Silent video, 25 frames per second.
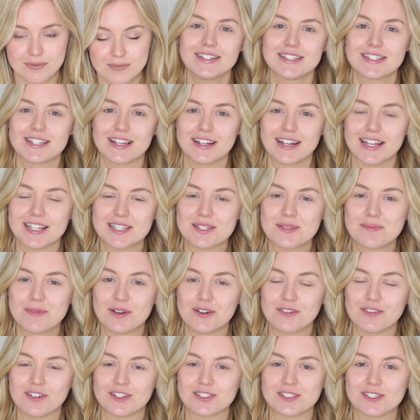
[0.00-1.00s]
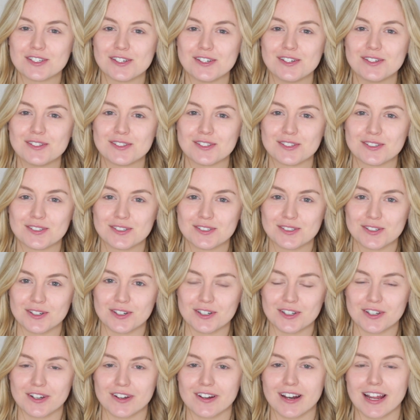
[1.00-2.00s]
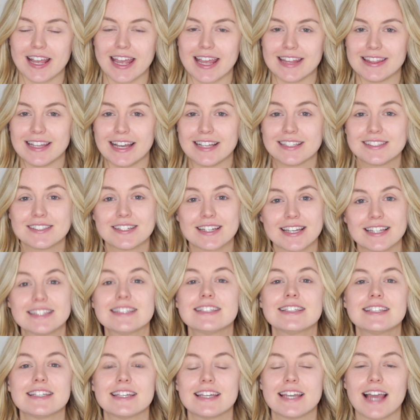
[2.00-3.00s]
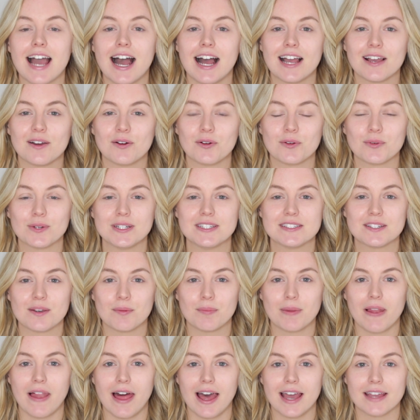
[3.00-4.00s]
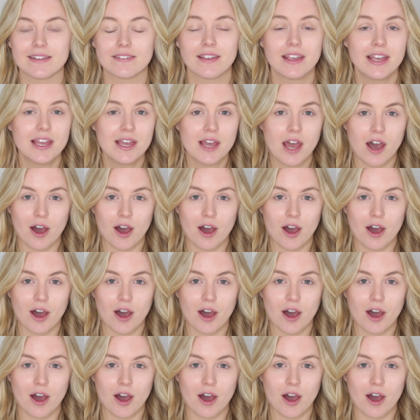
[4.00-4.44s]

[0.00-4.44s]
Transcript: So let's move on to the tutorial, and as you can see, I already applied